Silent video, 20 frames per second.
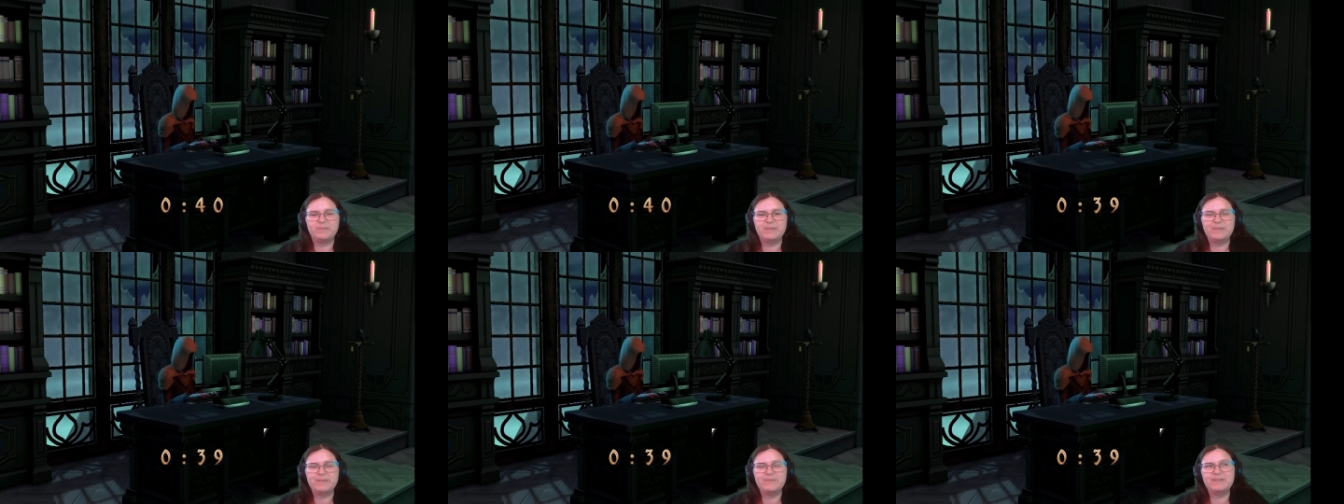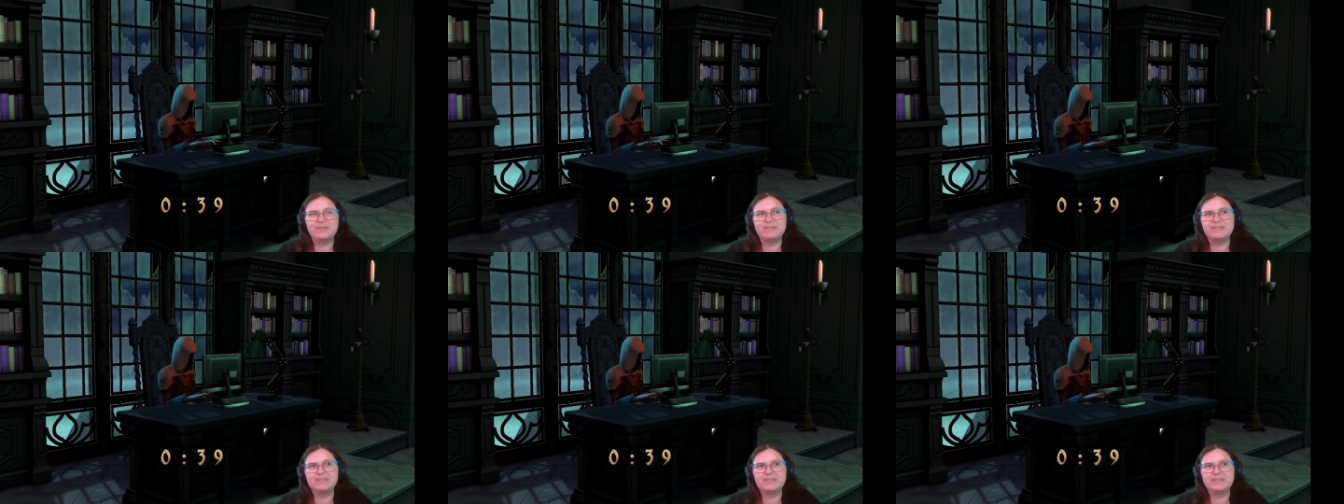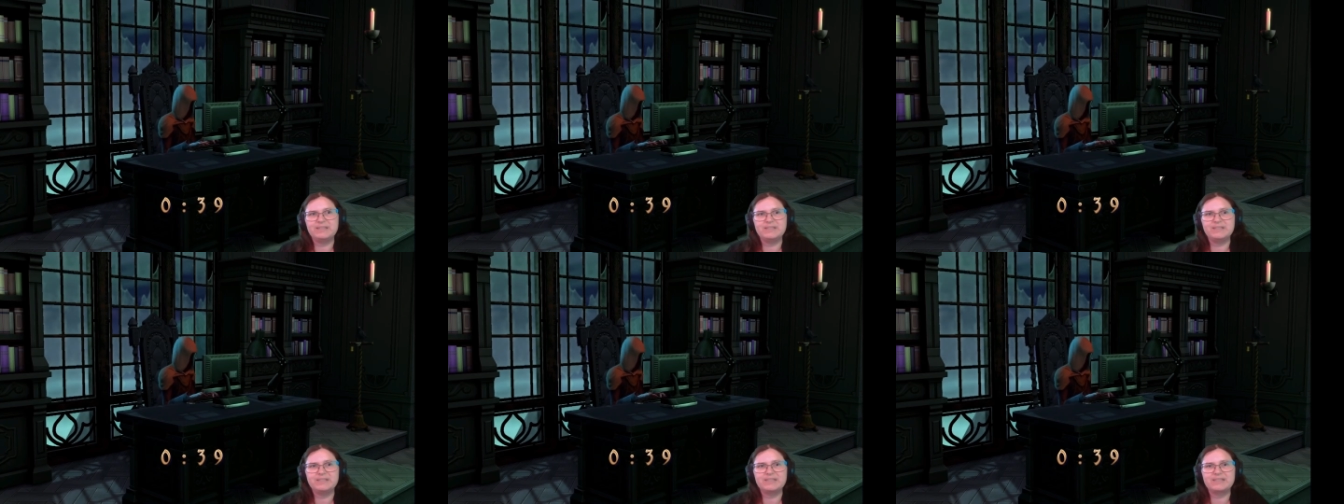maybe this
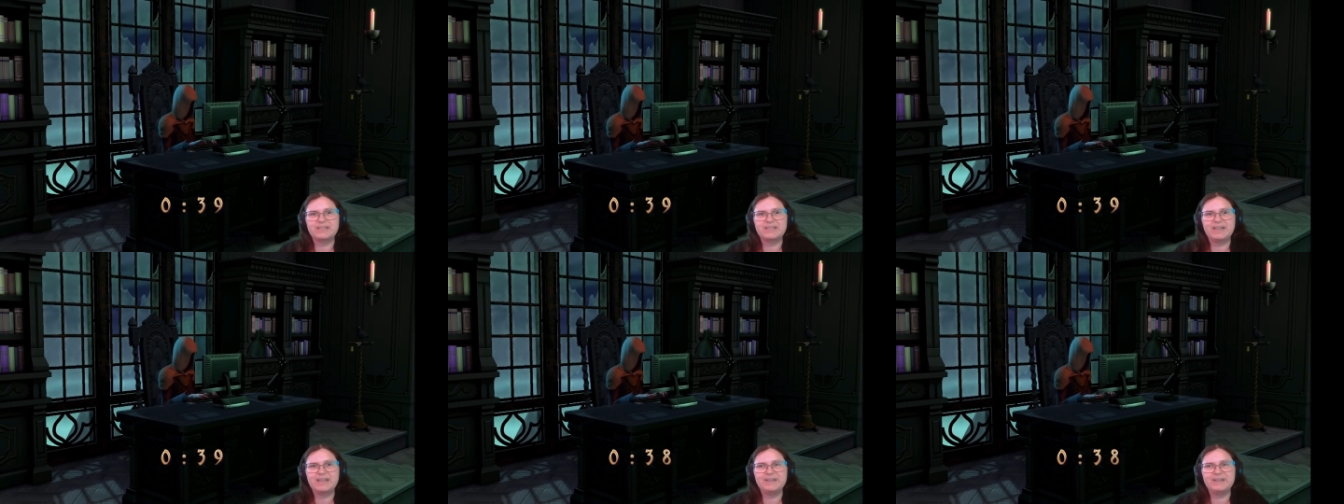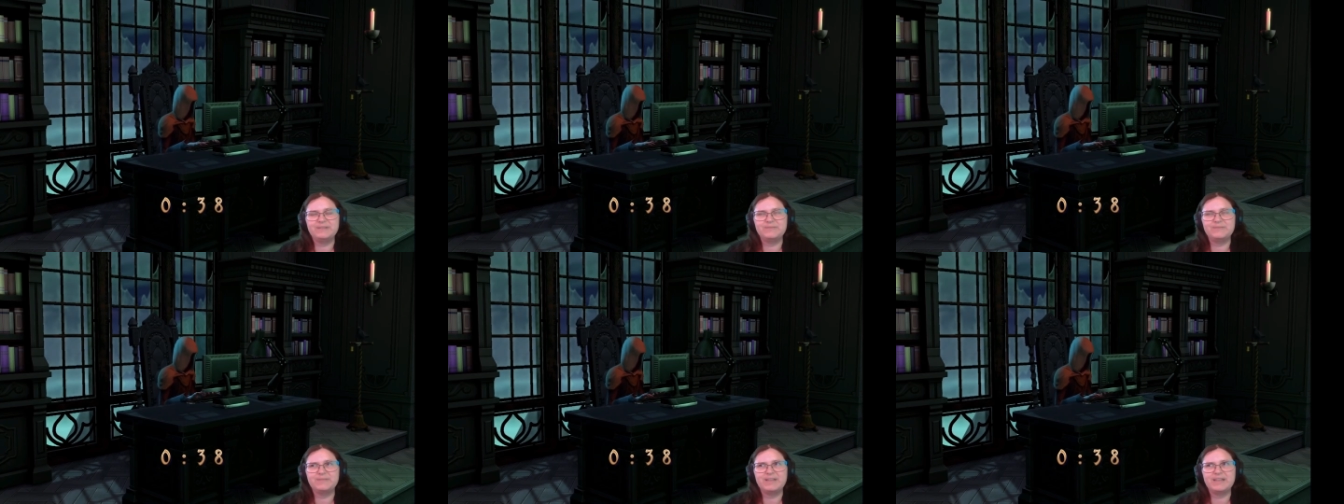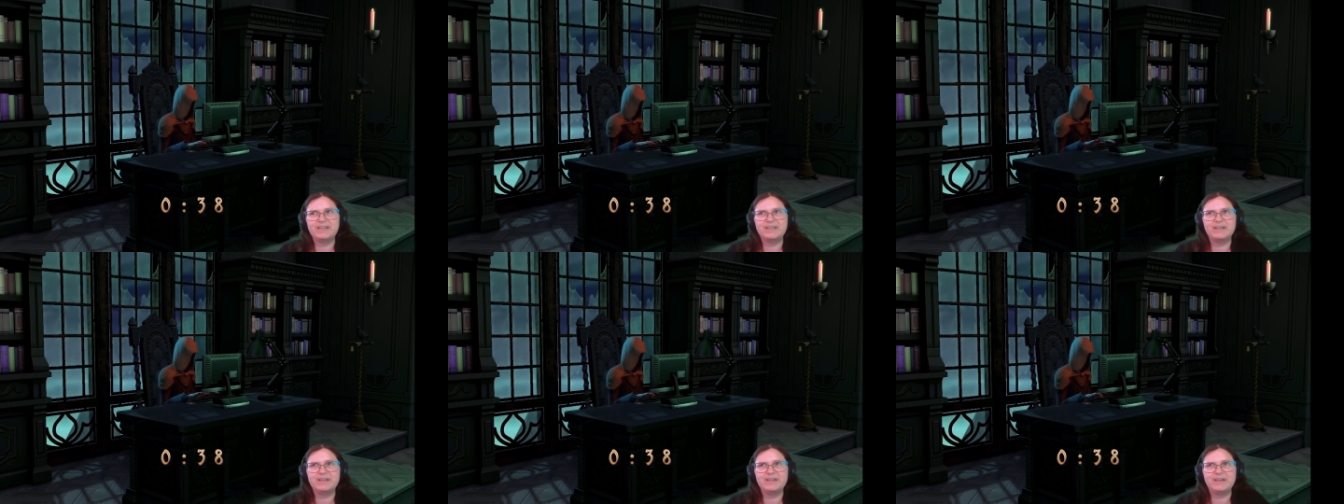is kind of
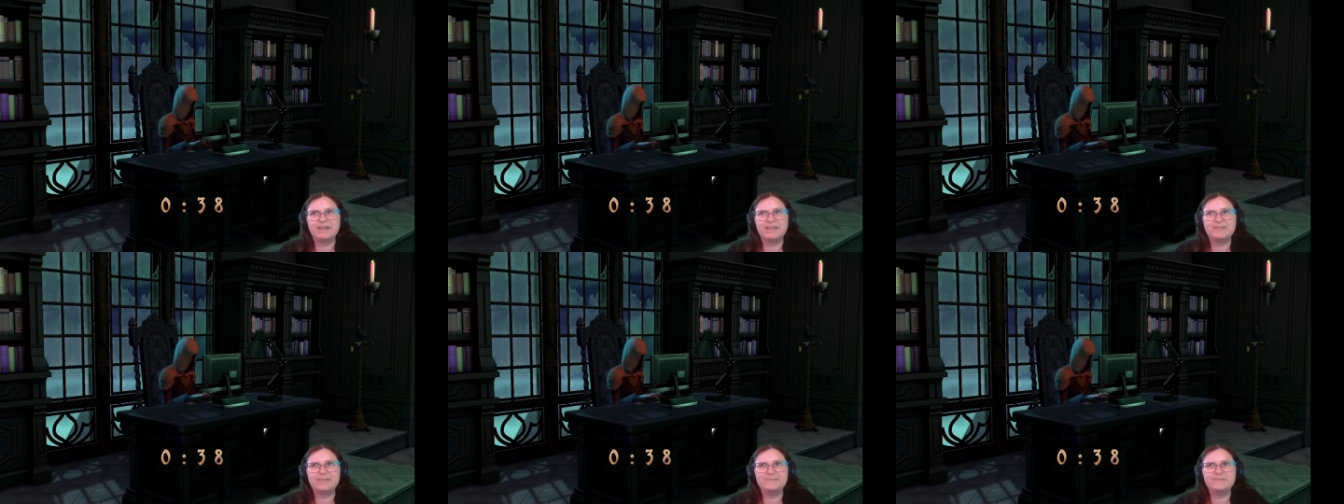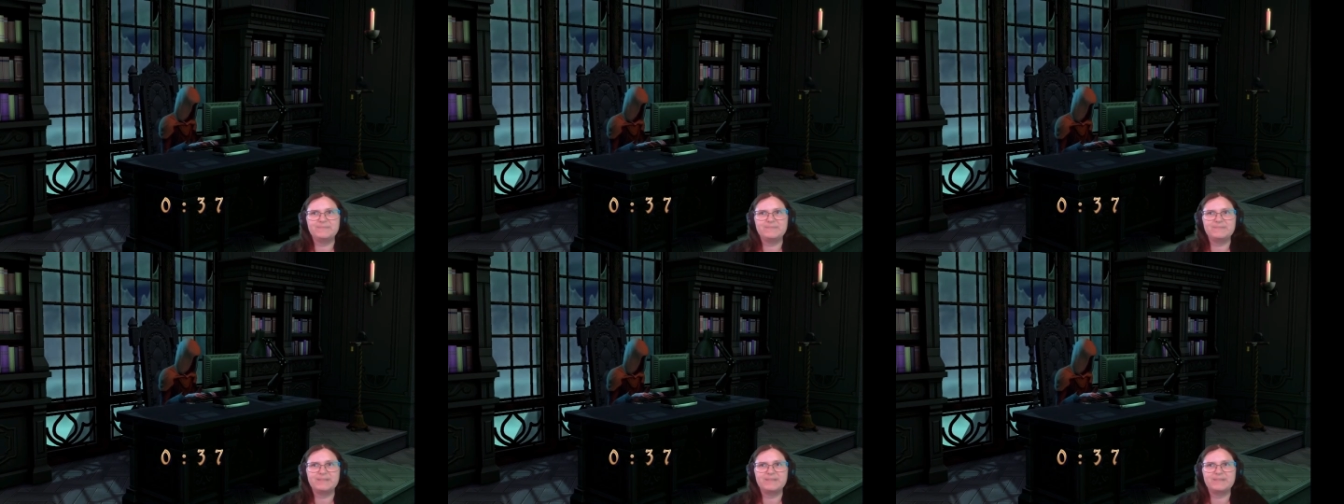like um,